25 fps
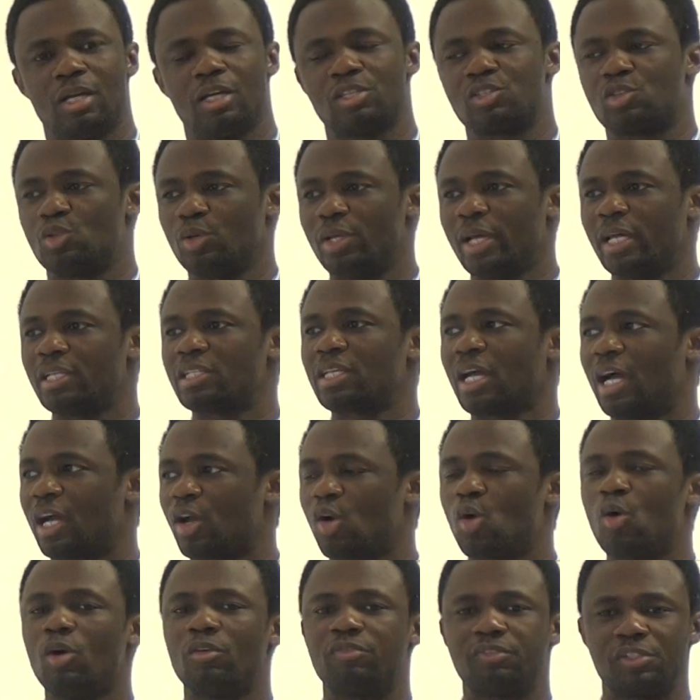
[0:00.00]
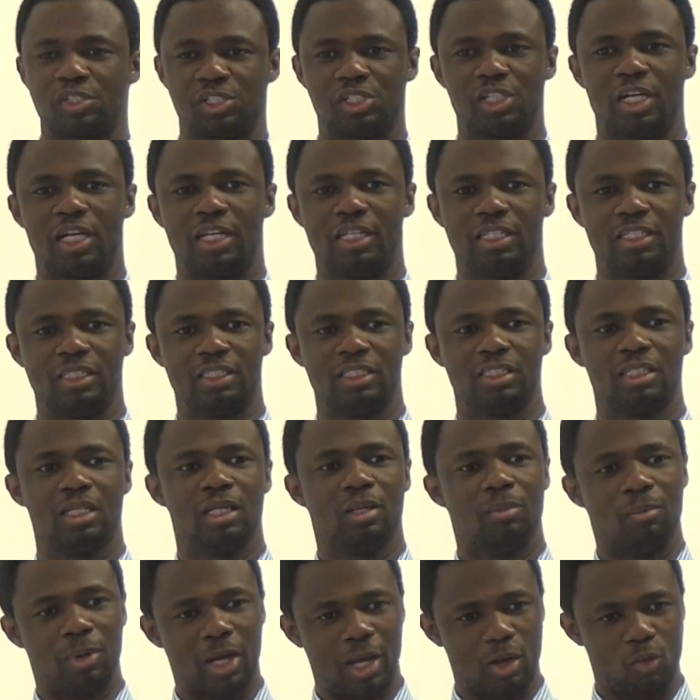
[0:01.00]
Students can go officially
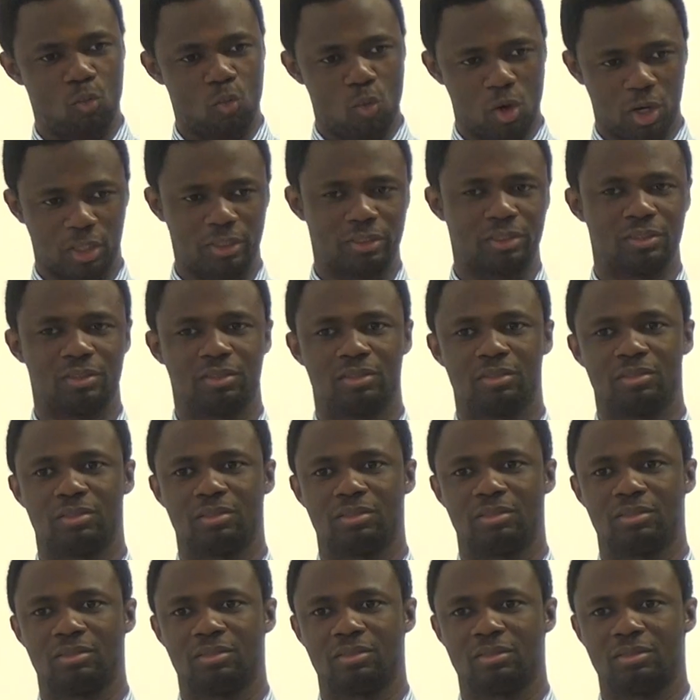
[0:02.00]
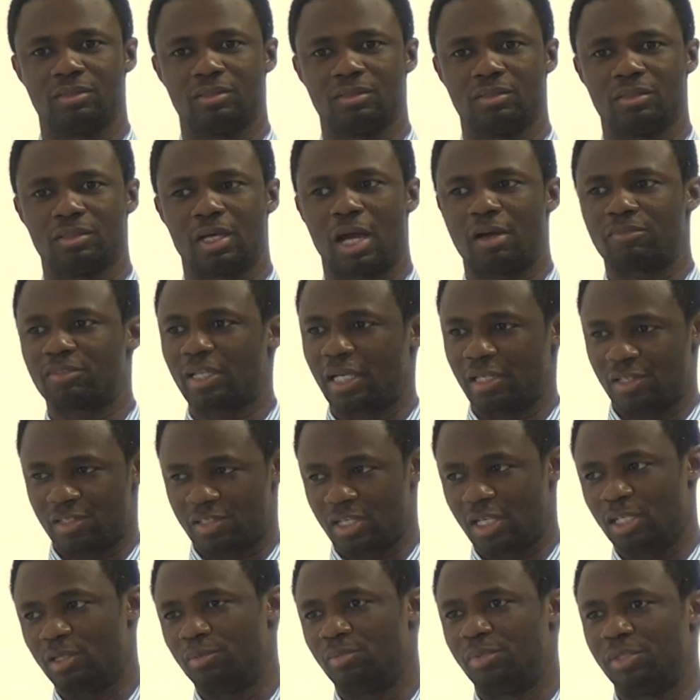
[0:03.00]
by 1 after the
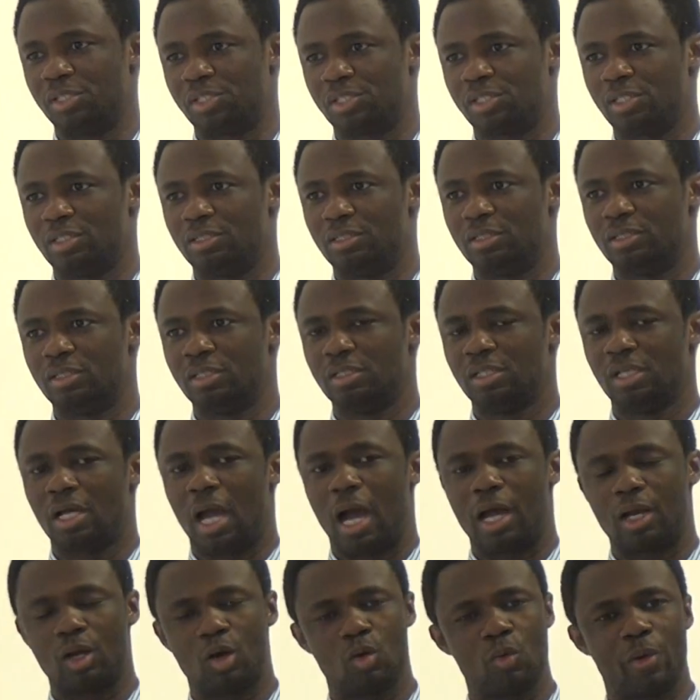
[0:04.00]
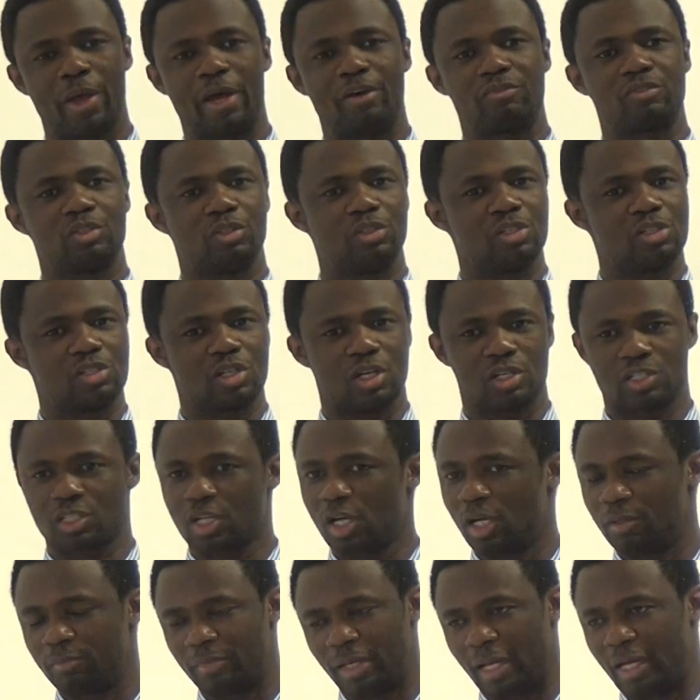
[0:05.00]
celebration. And all we have to do is just
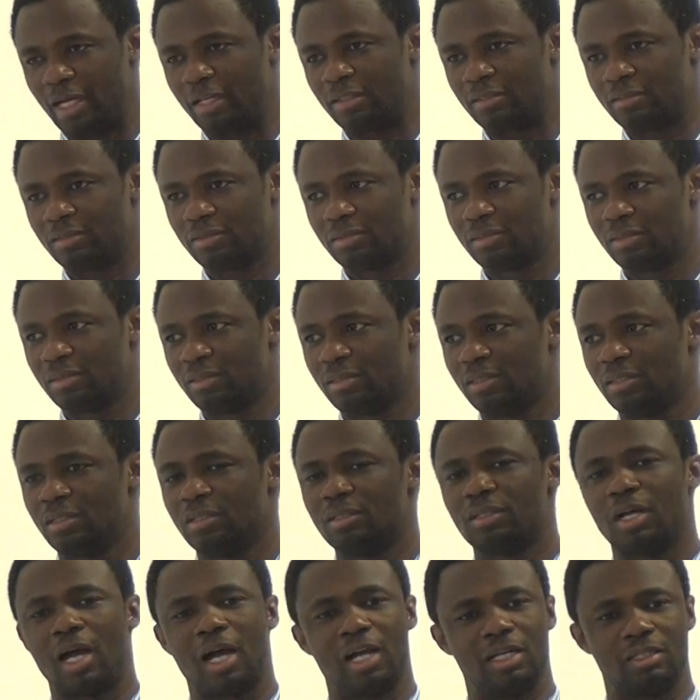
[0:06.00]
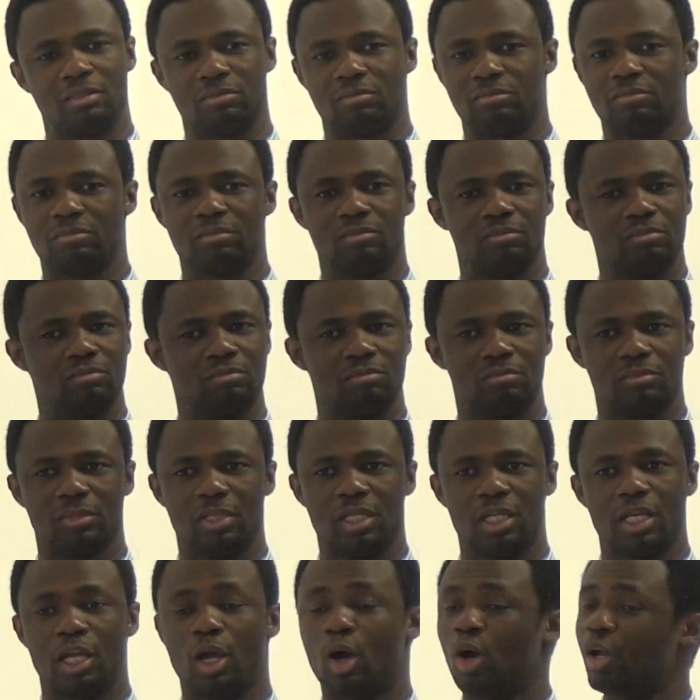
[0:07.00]
come down. And
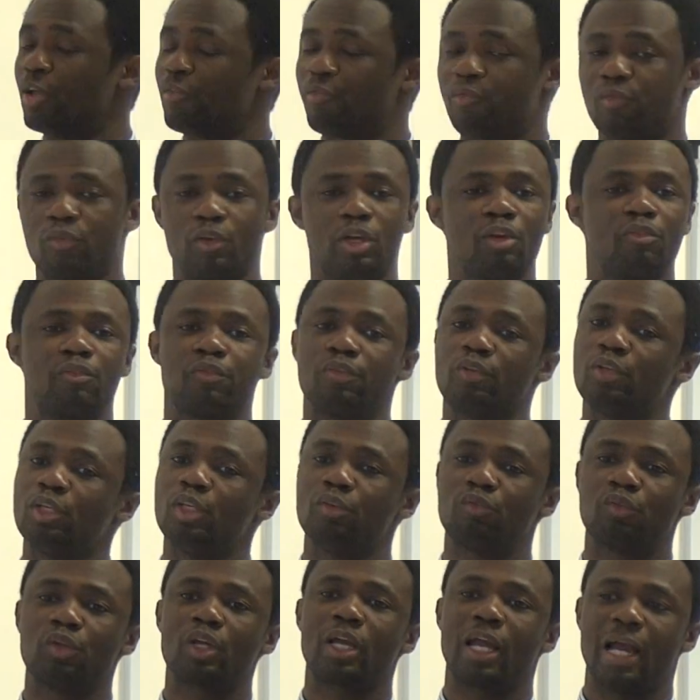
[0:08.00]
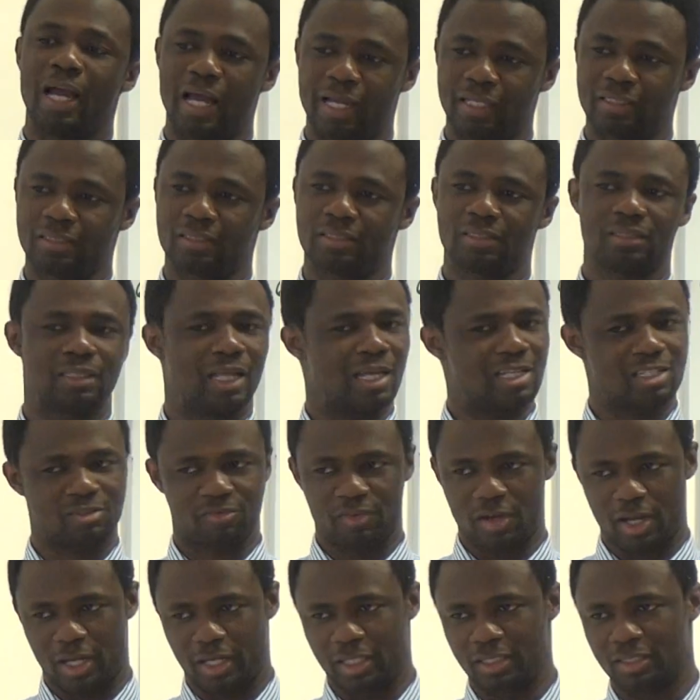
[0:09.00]
if, if, if you can't, that's
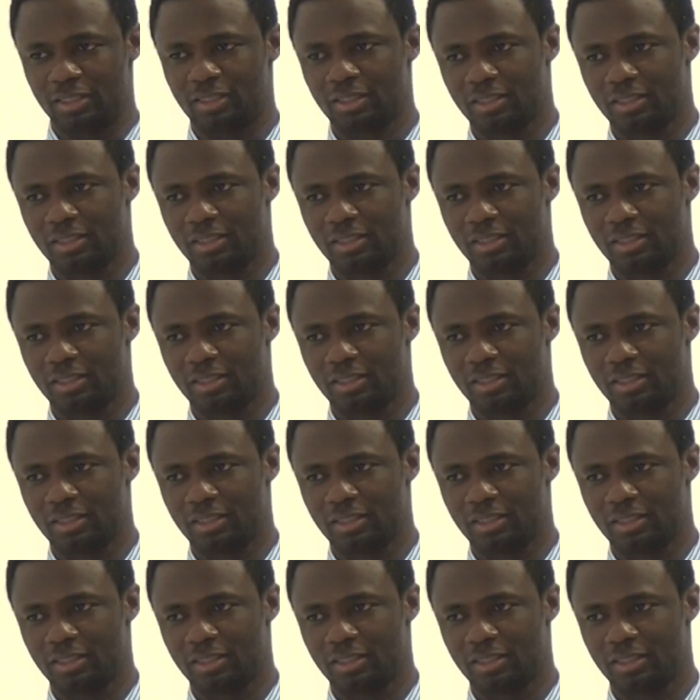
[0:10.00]
fine